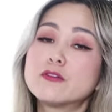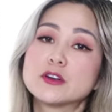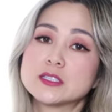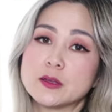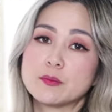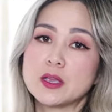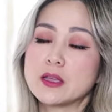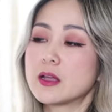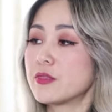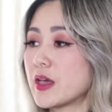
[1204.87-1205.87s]
look for
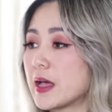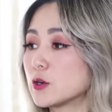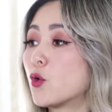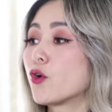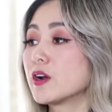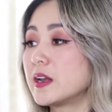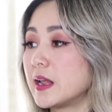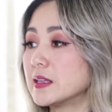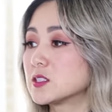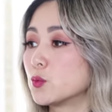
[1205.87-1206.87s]
something that
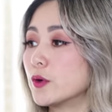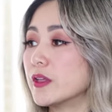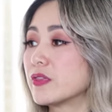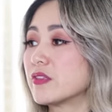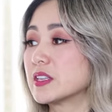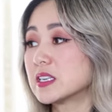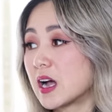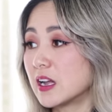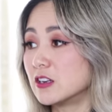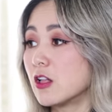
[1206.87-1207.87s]
coordinates with the
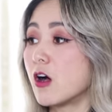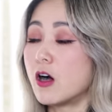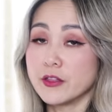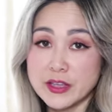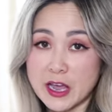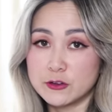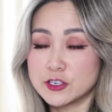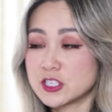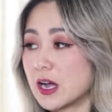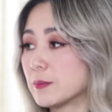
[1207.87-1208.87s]
tile on the
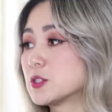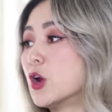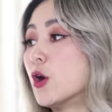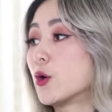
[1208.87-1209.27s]
countertops